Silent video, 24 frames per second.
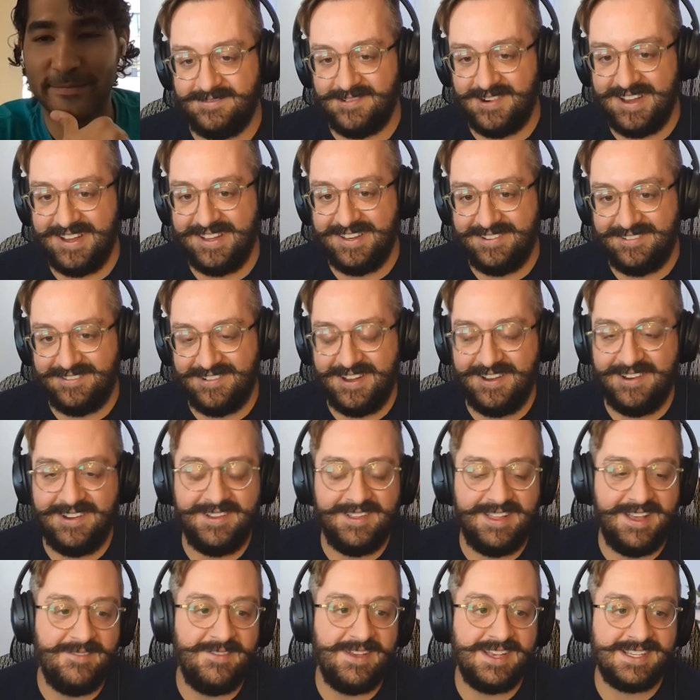Right, right,
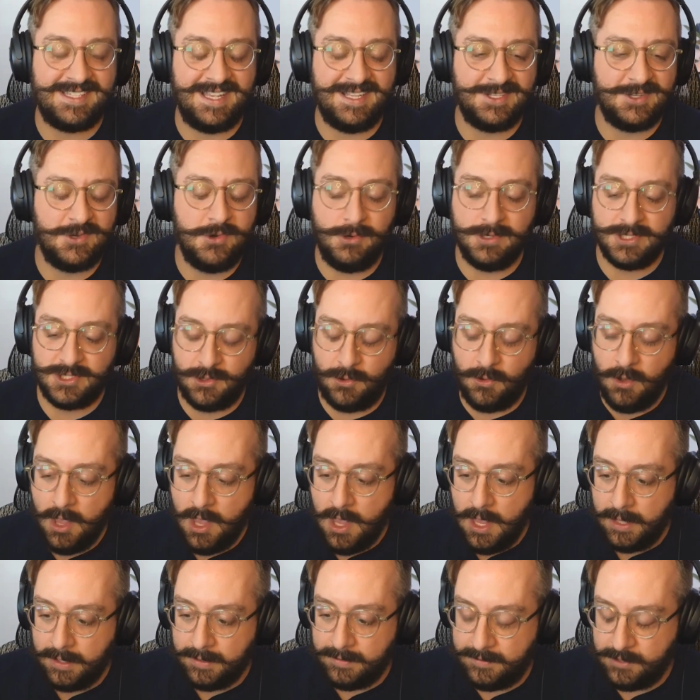right. That makes sense. Cool. So,
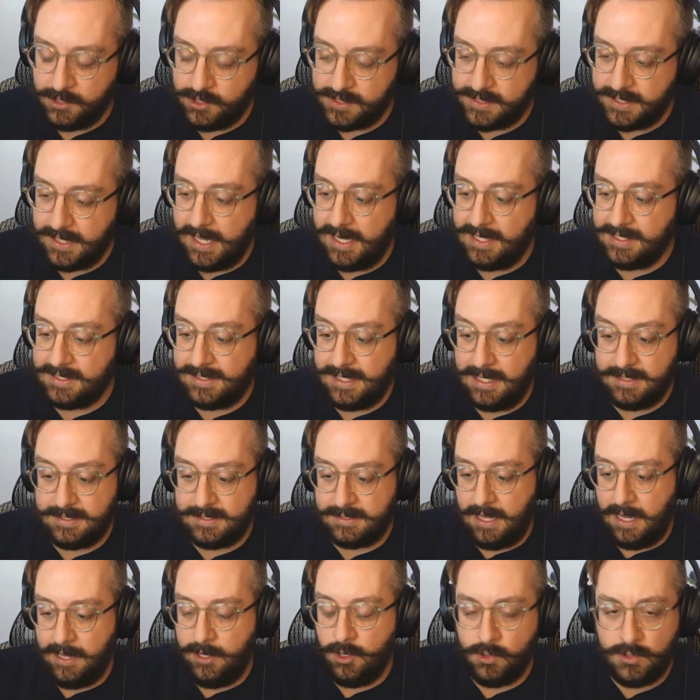to just to get a
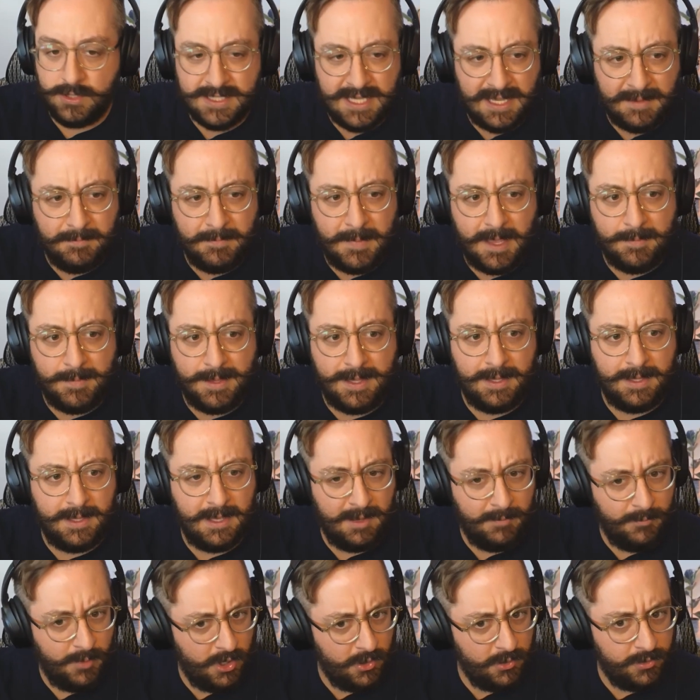sense, I know you said maybe
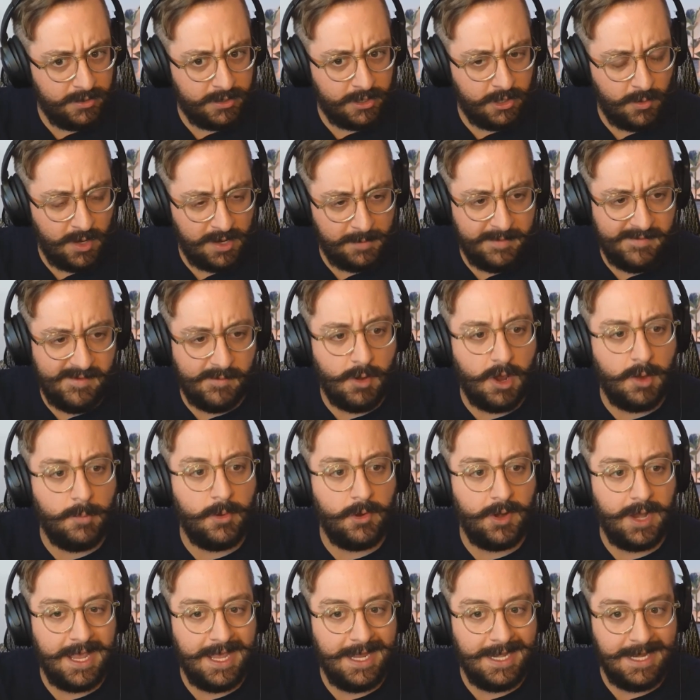about correct me if I'm wrong,
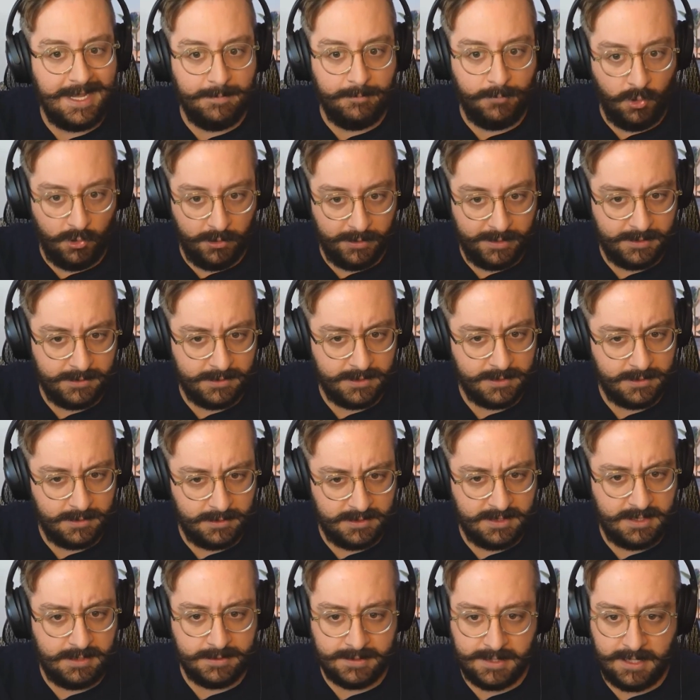about 80 employees. Is
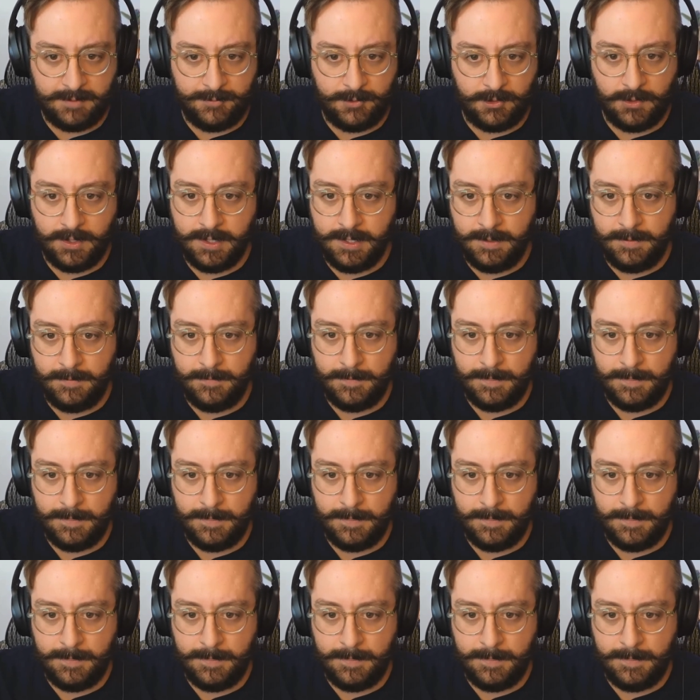that is that about right?